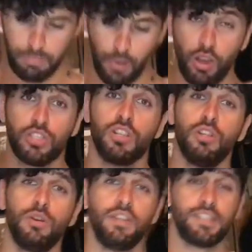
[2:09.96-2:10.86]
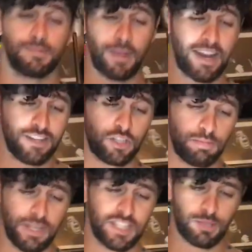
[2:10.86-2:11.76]
Barcelona Spanish
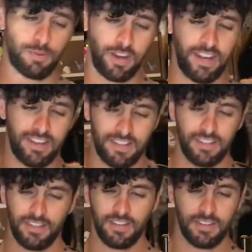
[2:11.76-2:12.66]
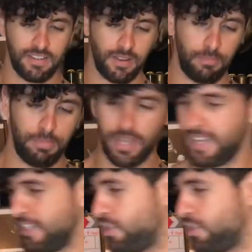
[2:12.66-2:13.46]
mint sprig. They're big and